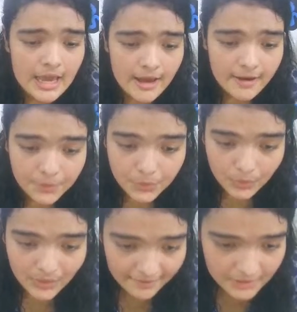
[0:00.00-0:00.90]
If you
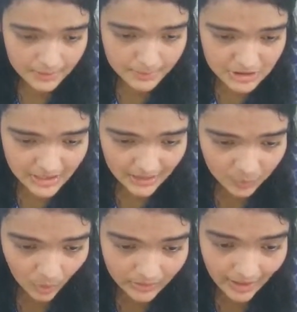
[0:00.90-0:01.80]
don't have the images yet,
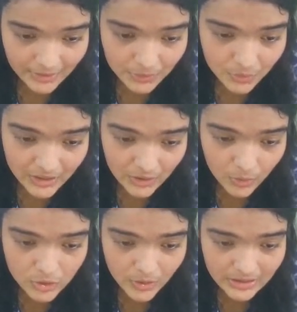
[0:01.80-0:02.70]
what are you doing?
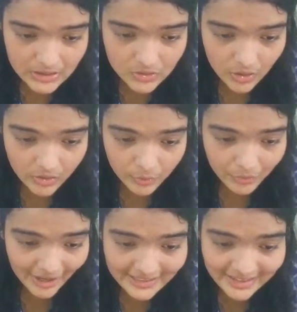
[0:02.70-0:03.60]
Go join the Discord group
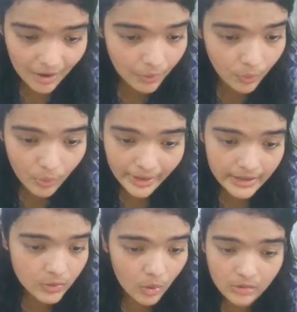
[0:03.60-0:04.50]
right now. Go
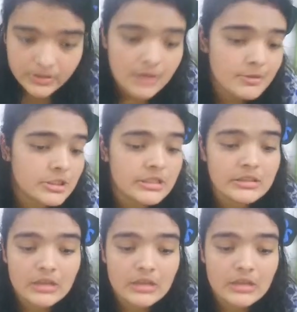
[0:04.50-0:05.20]
get all of the images.